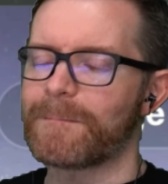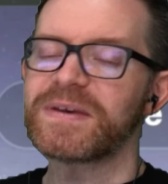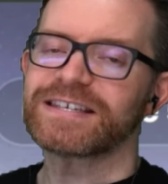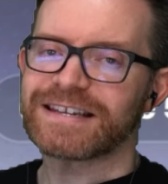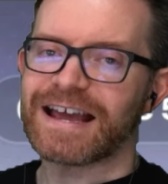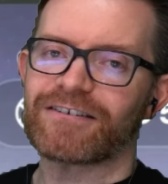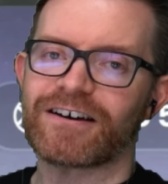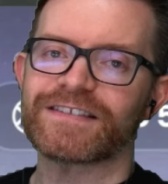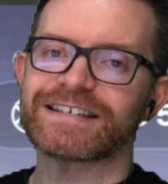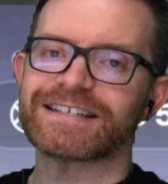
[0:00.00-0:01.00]
Missing out
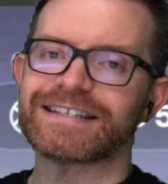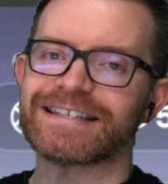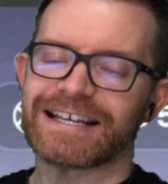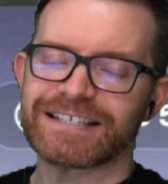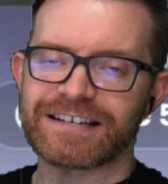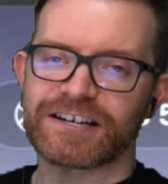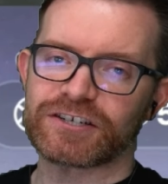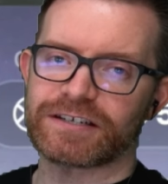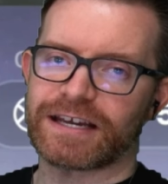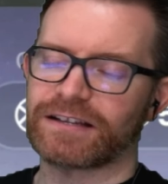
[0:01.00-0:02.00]
on these
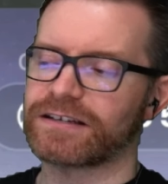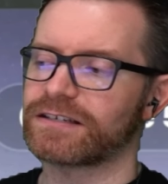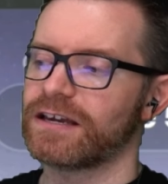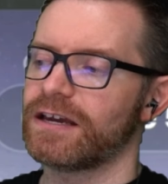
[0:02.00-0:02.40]
destination dailies